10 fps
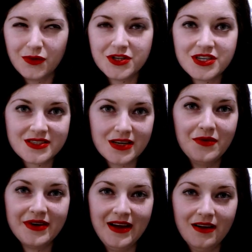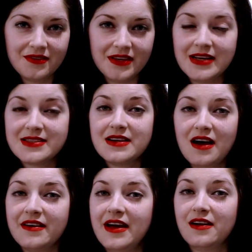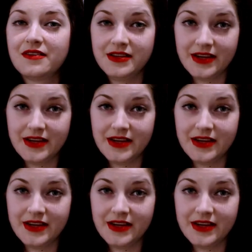which is so unhealthy, that's an unhealthy